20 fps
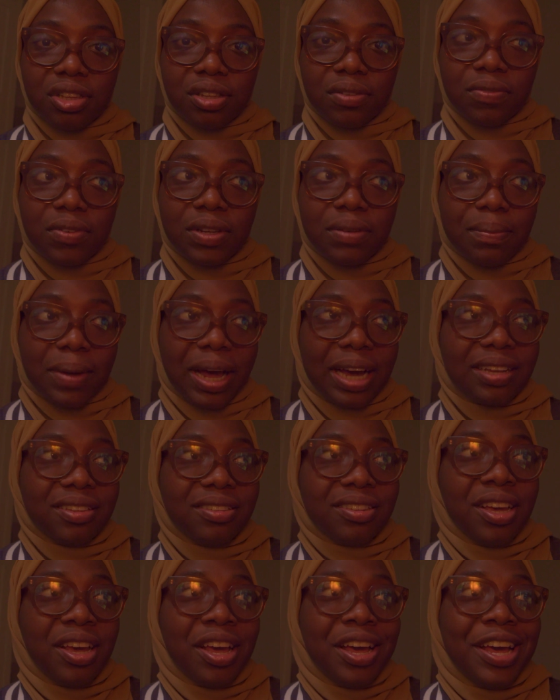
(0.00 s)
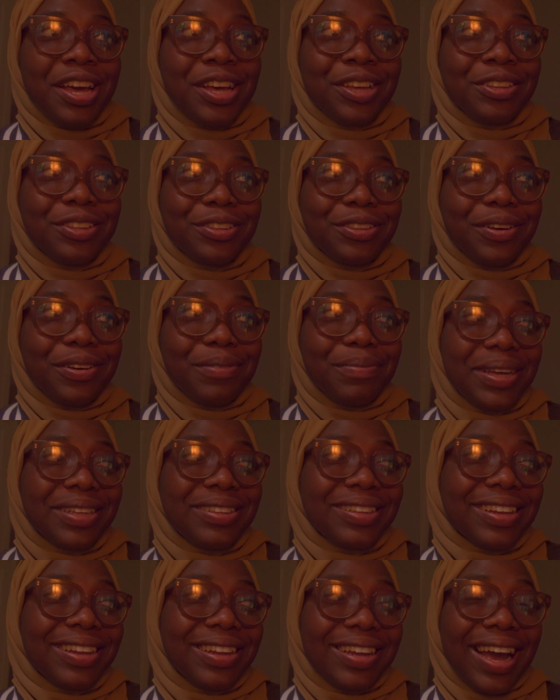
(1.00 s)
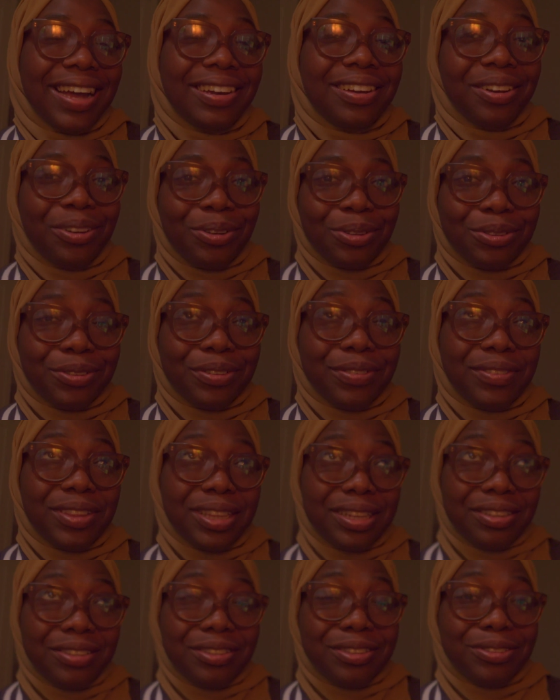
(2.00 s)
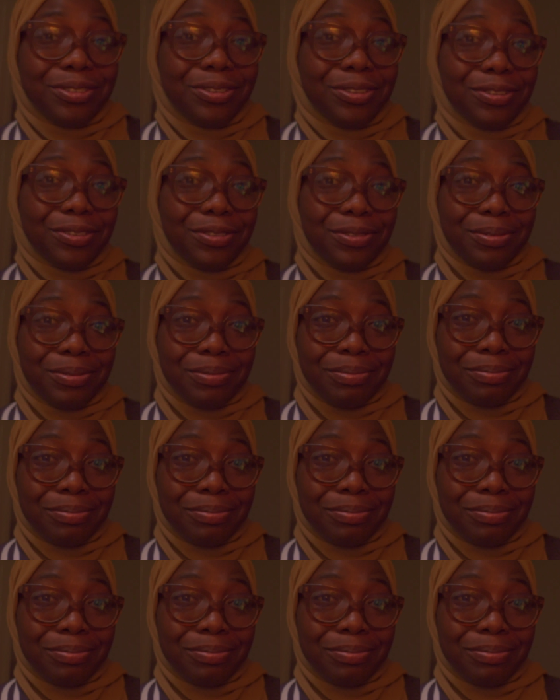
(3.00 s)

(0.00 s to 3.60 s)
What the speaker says: and feedbacks. So basically, he had a lot of things to